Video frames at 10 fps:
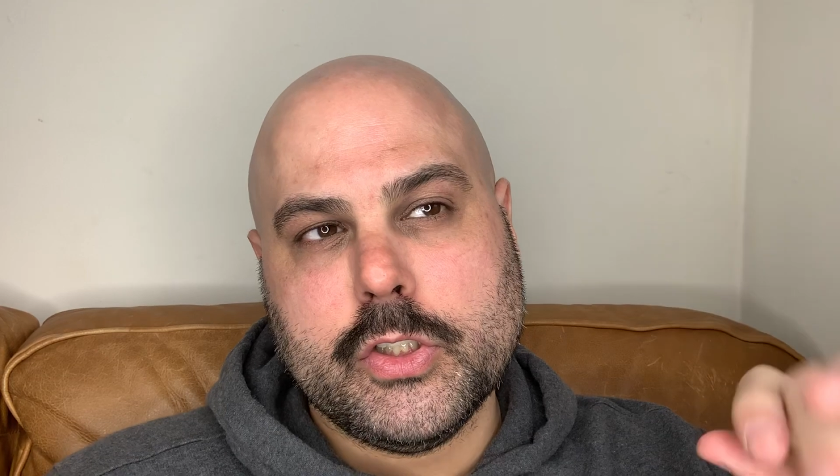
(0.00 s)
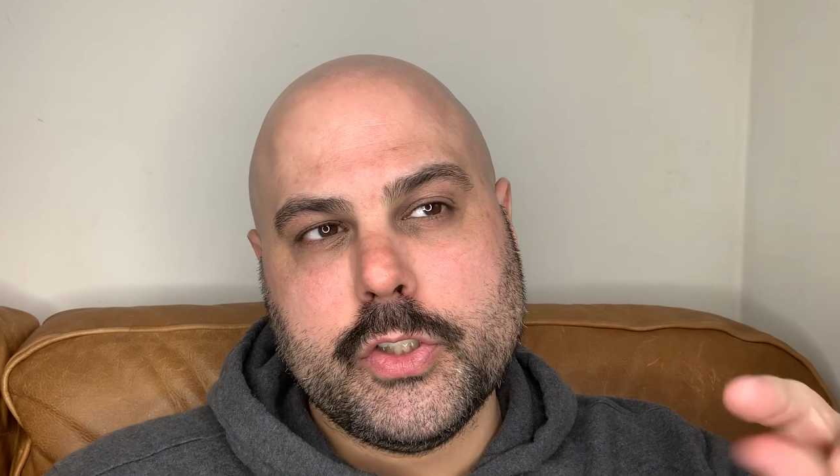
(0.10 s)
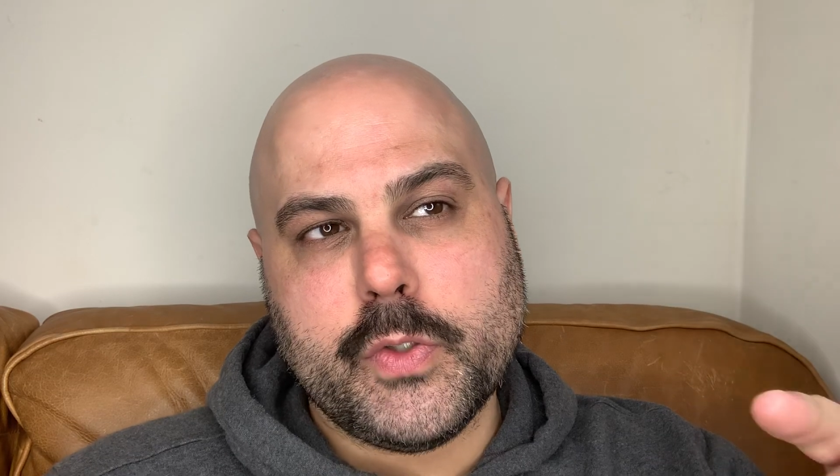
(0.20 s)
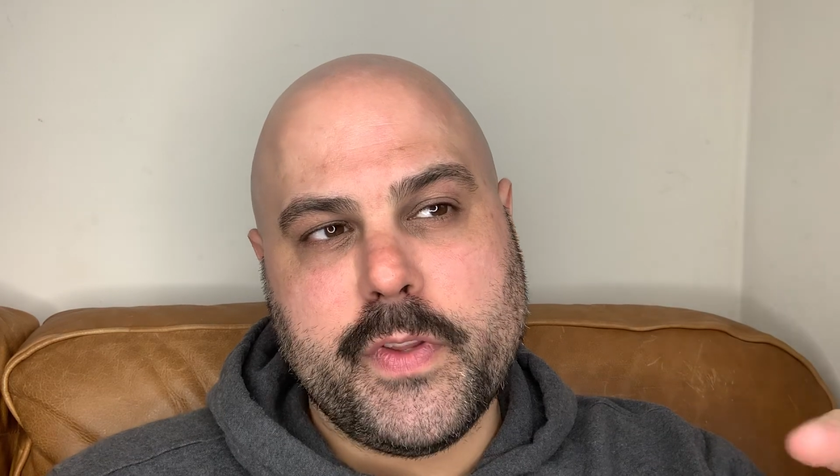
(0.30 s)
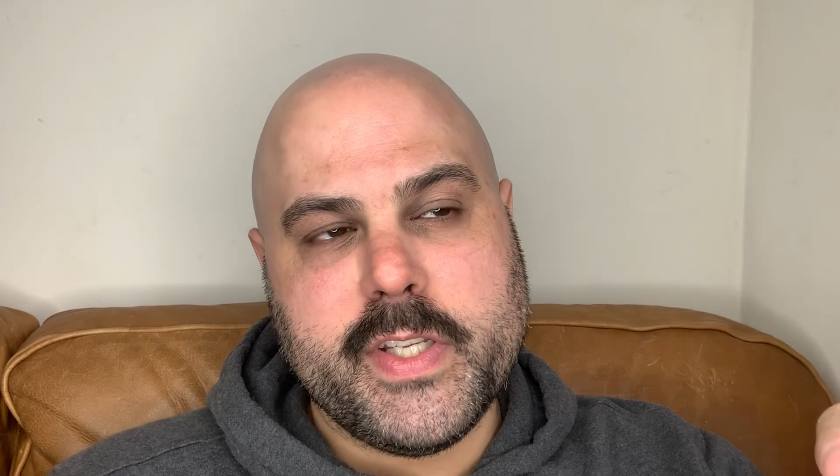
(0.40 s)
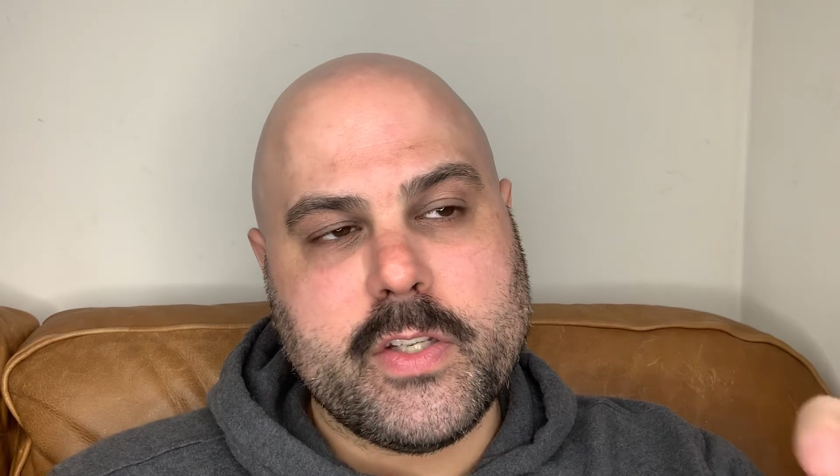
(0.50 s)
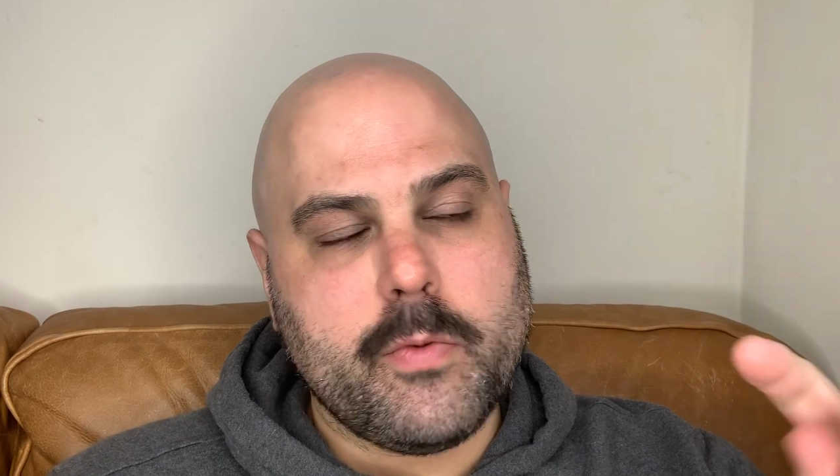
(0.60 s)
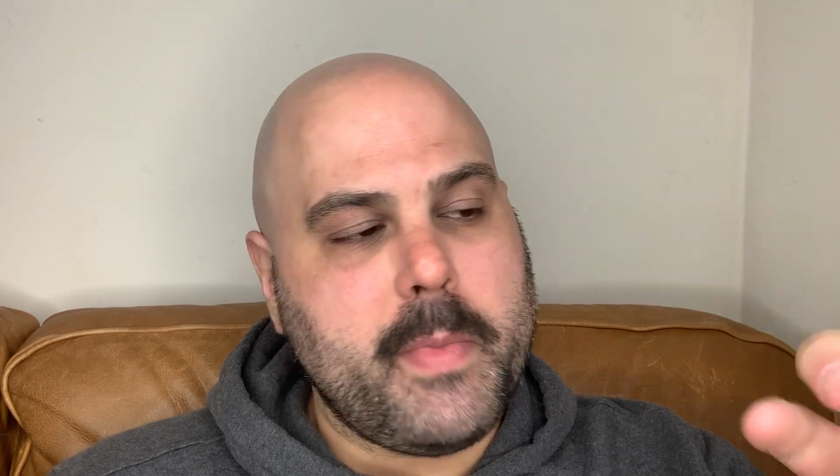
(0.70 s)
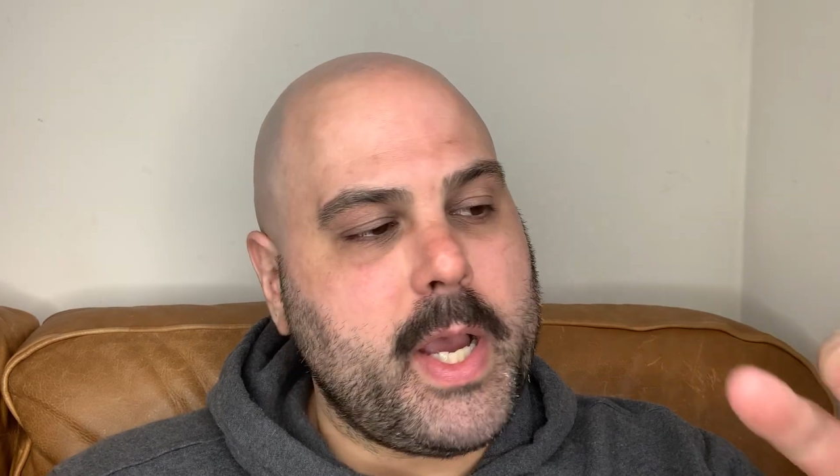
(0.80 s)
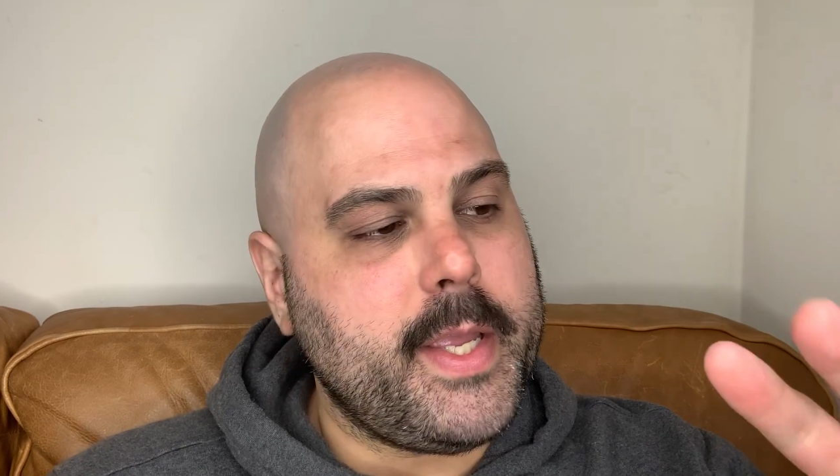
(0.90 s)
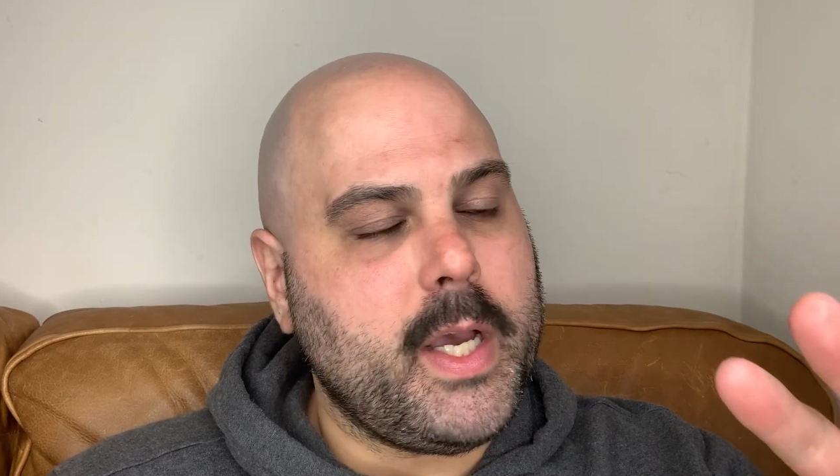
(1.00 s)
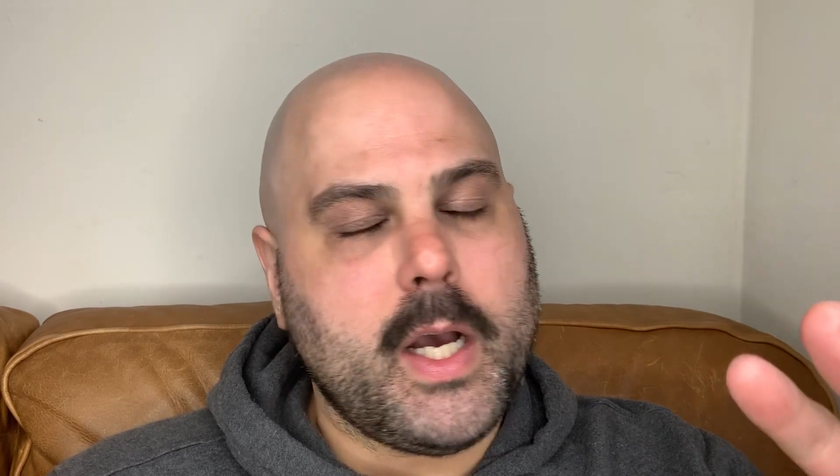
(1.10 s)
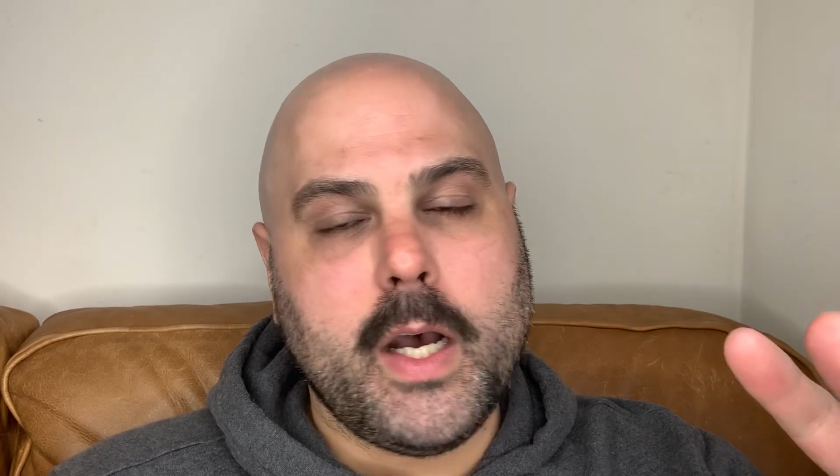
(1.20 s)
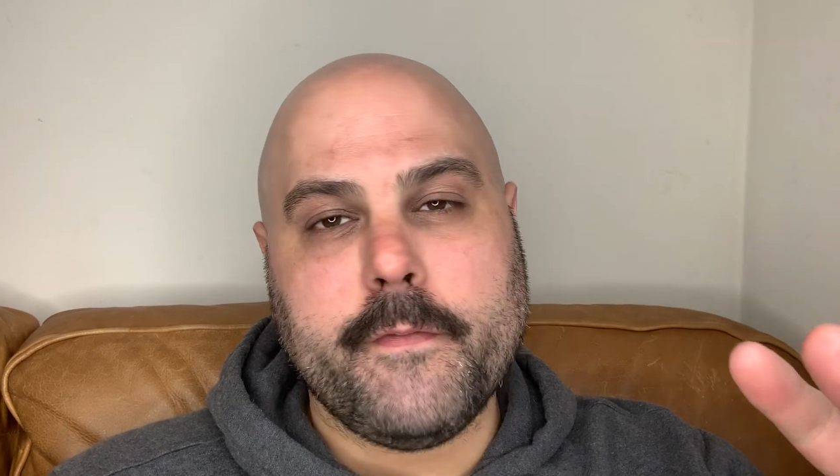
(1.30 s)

So these are my